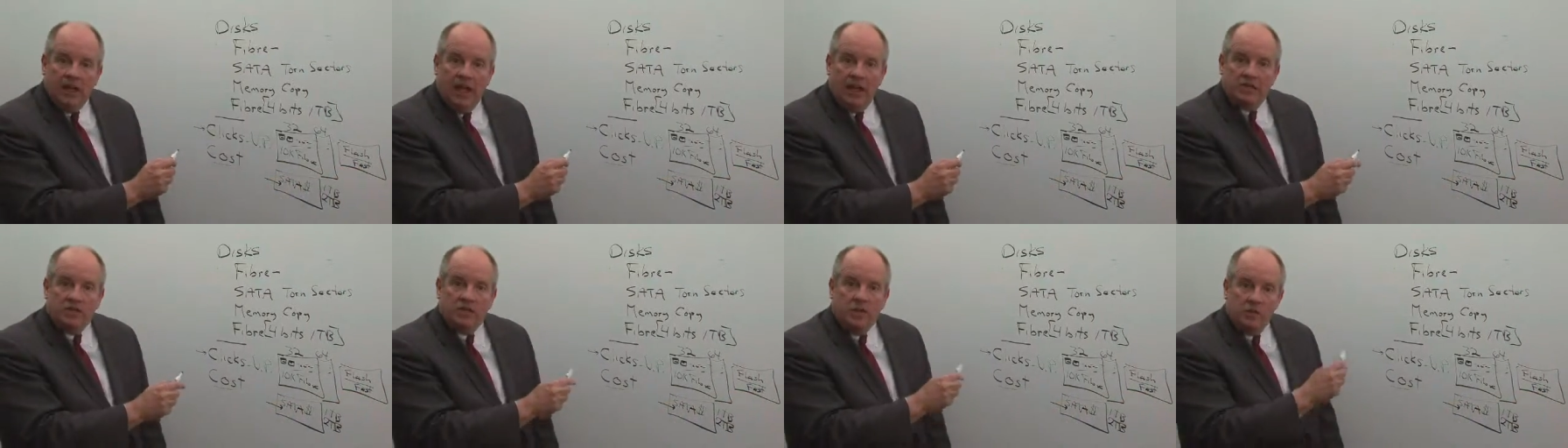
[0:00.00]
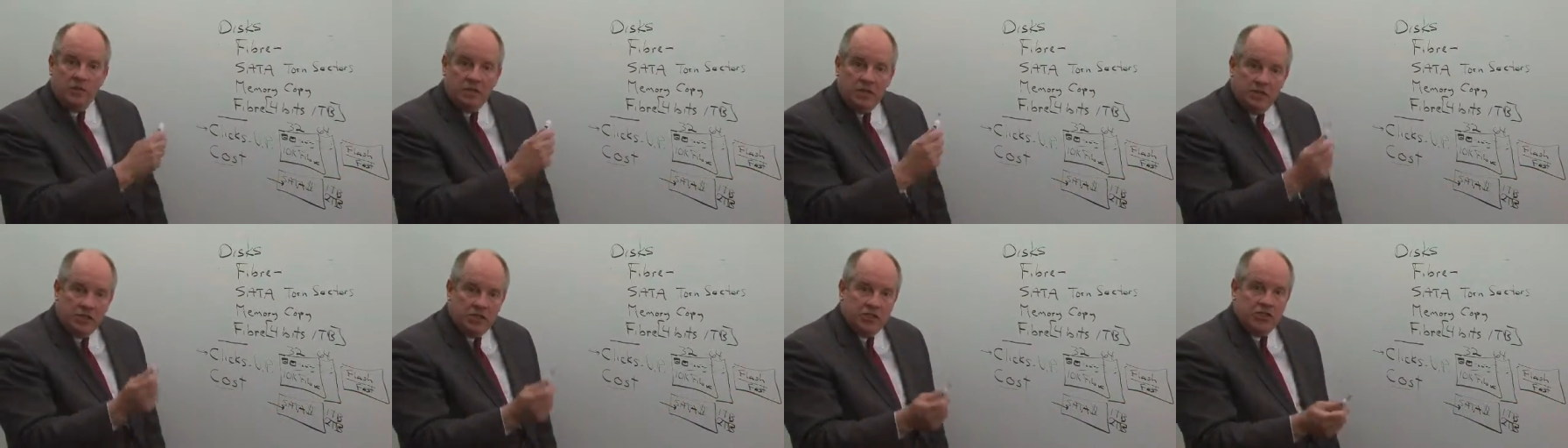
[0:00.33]
And so
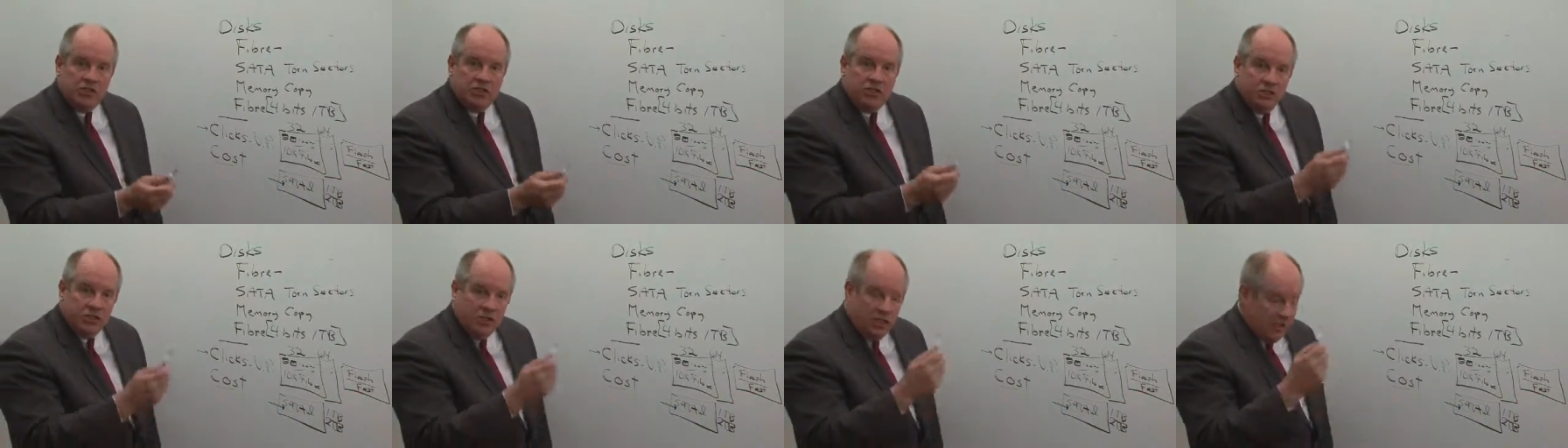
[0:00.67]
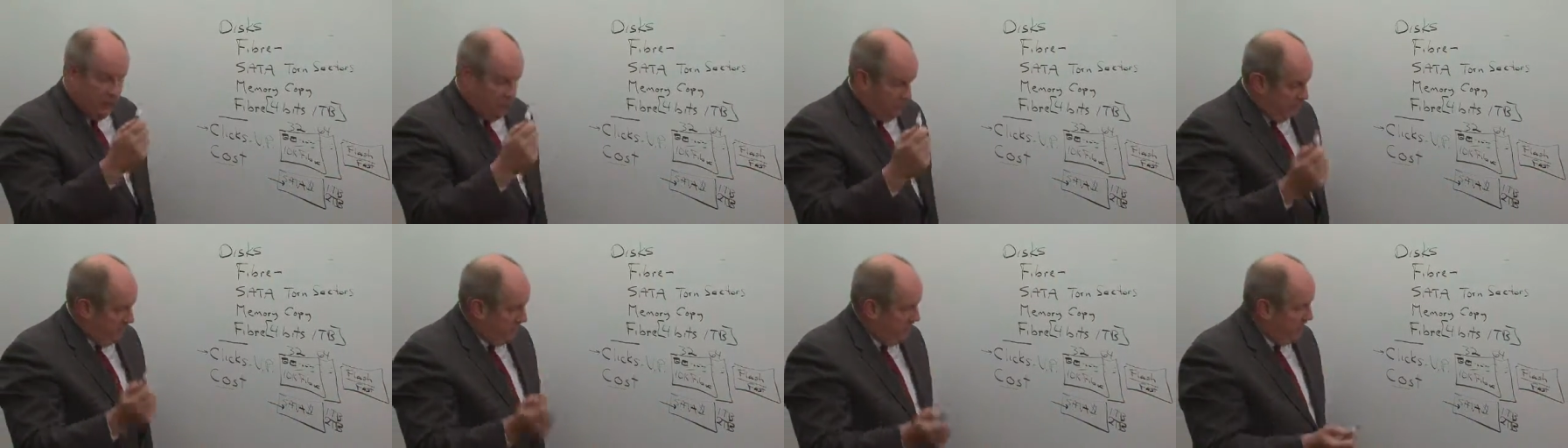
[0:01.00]
this
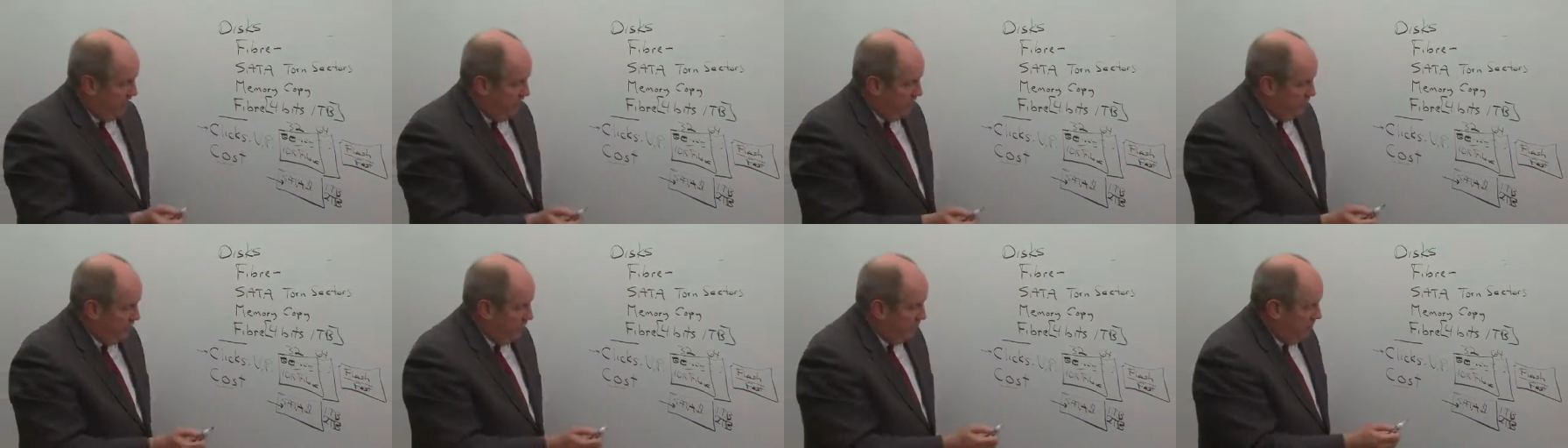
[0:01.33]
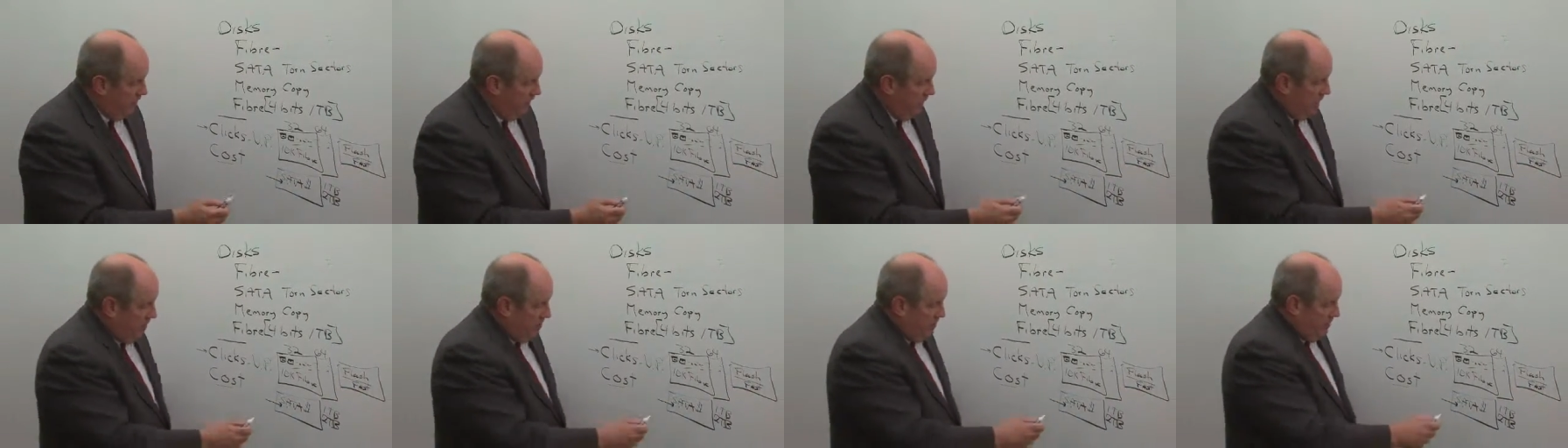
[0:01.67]
saves you
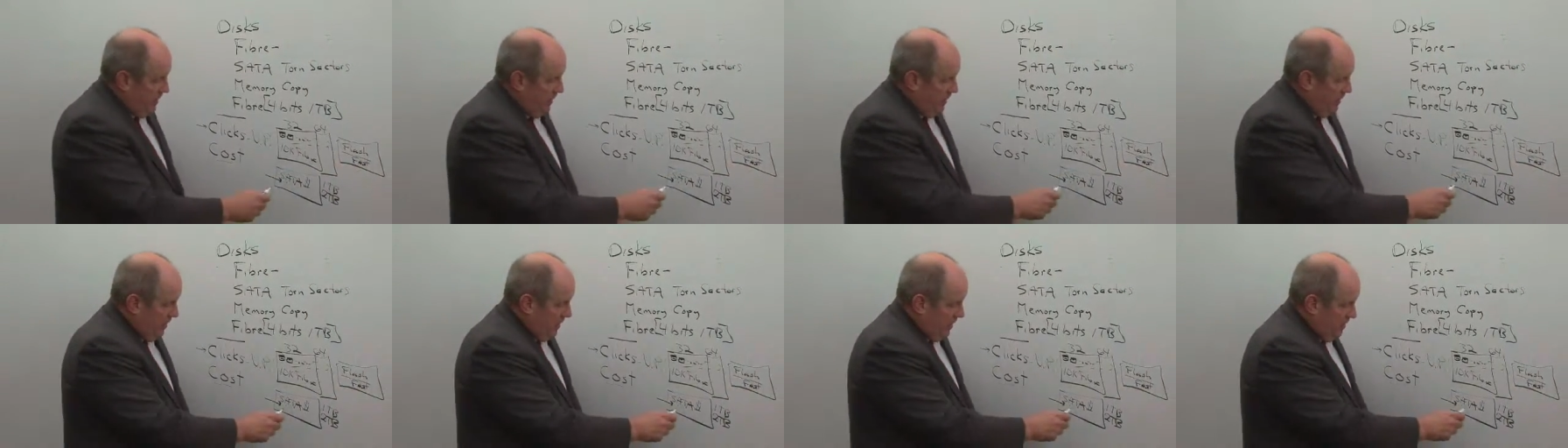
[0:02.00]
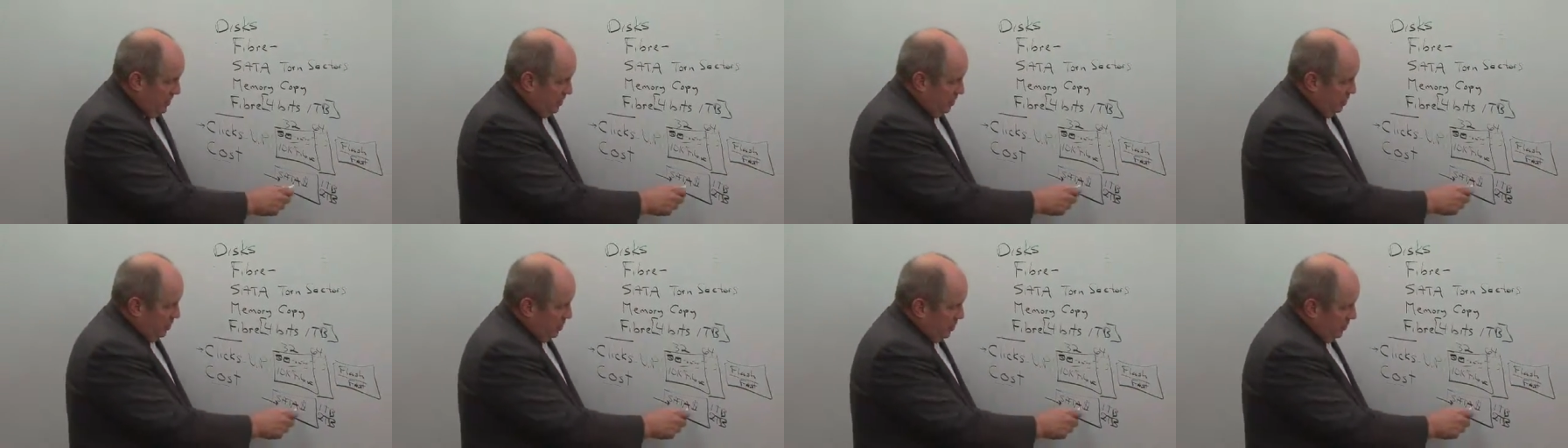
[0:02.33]
money
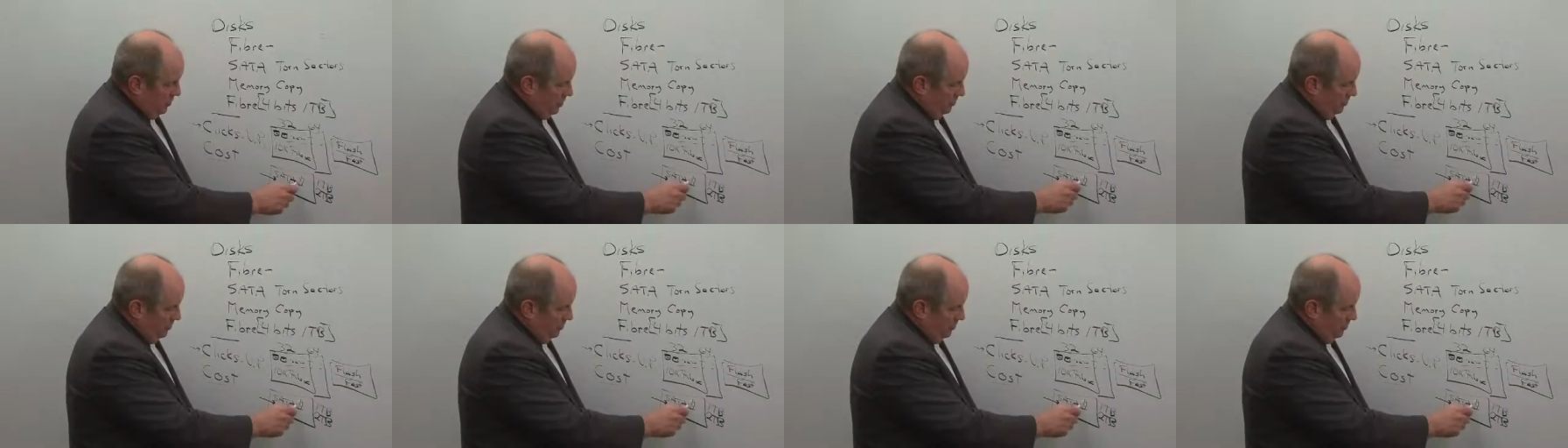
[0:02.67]
because you're,